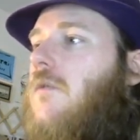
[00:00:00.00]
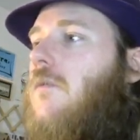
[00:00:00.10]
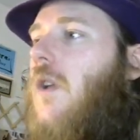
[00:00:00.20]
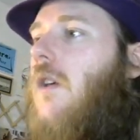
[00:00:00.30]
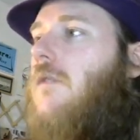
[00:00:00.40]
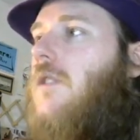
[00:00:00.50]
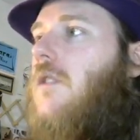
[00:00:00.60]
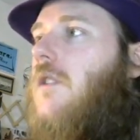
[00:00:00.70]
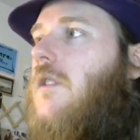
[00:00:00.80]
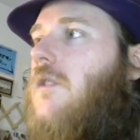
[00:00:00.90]
what I was
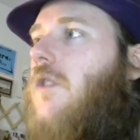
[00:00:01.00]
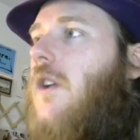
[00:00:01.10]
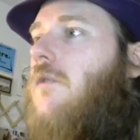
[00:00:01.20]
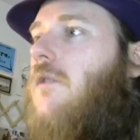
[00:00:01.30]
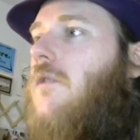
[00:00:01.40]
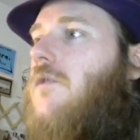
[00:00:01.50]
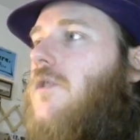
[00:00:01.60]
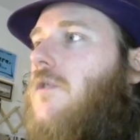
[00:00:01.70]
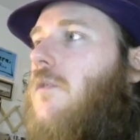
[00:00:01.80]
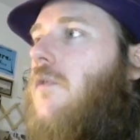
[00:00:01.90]
going to try to allude
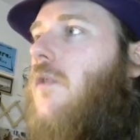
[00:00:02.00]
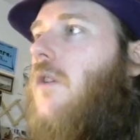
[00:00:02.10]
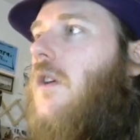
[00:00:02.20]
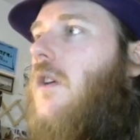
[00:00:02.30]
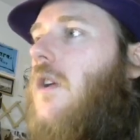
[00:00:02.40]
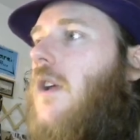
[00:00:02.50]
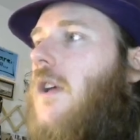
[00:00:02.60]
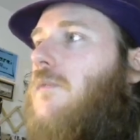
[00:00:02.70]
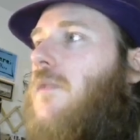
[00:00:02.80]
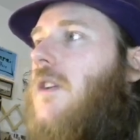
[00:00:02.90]
to before,
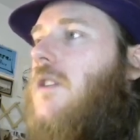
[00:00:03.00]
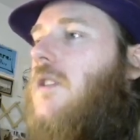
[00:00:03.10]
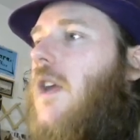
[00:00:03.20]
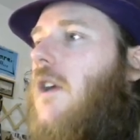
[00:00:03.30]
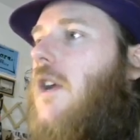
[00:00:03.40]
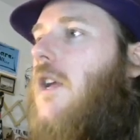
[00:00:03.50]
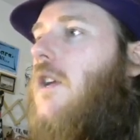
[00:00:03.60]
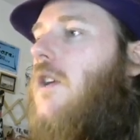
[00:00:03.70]
as being scary.